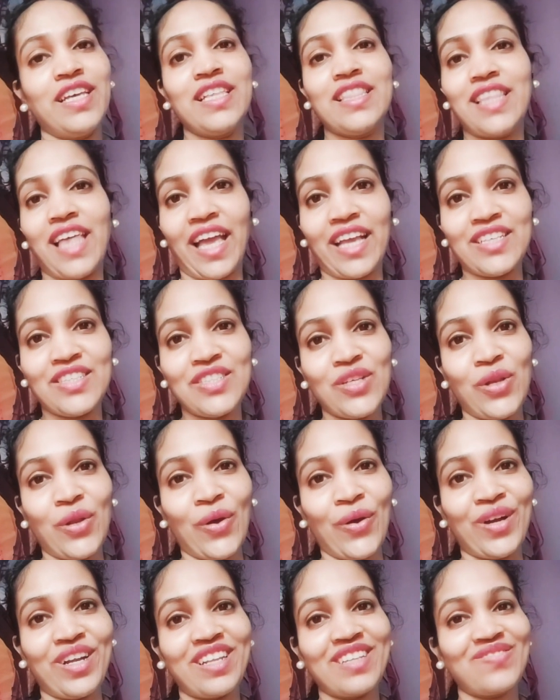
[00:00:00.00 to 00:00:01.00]
Thanks a
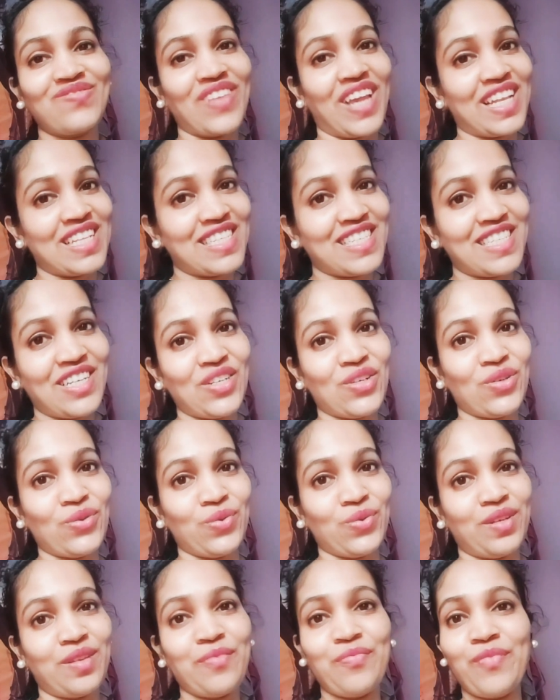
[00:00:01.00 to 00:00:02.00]
lot and stay
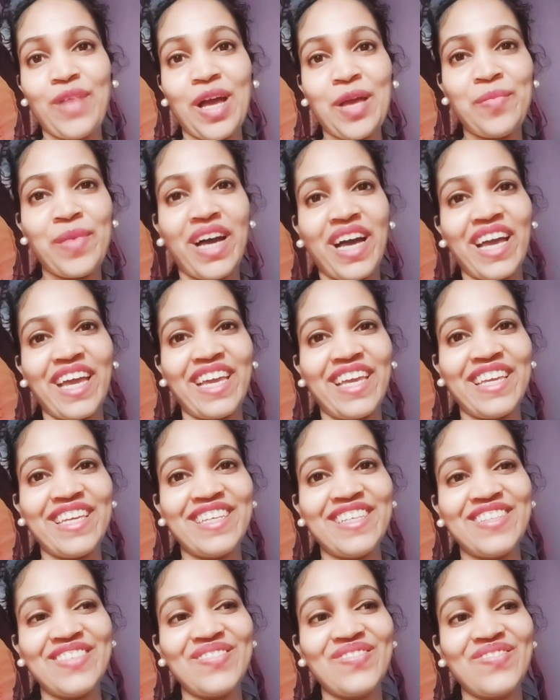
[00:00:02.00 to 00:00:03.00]
tuned. Bye bye.